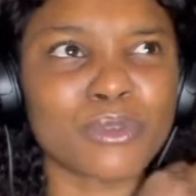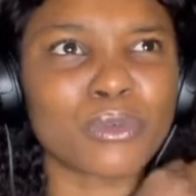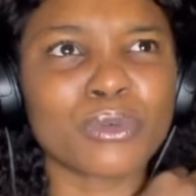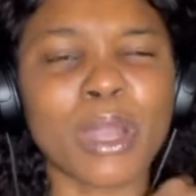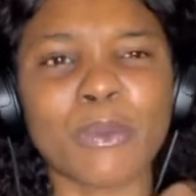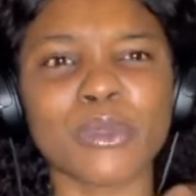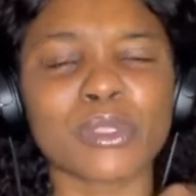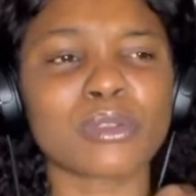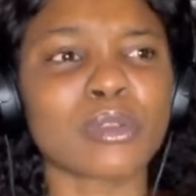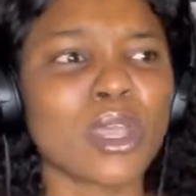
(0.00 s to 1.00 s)
school i
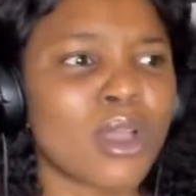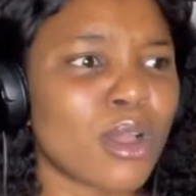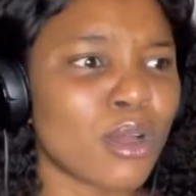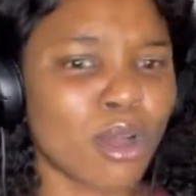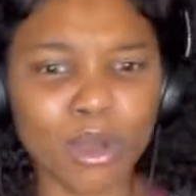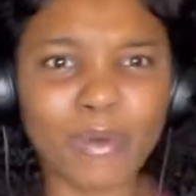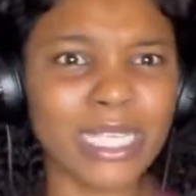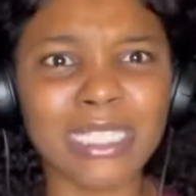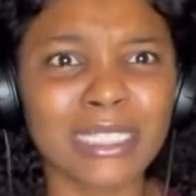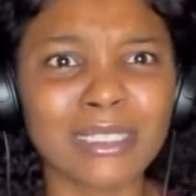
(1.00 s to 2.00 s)
was
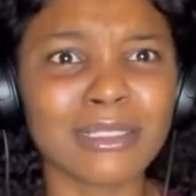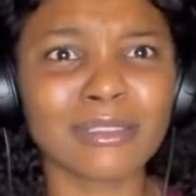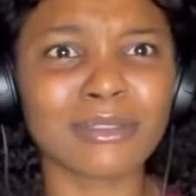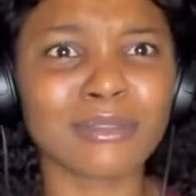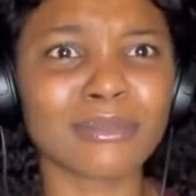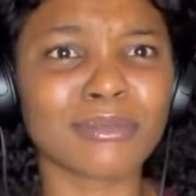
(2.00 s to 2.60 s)
already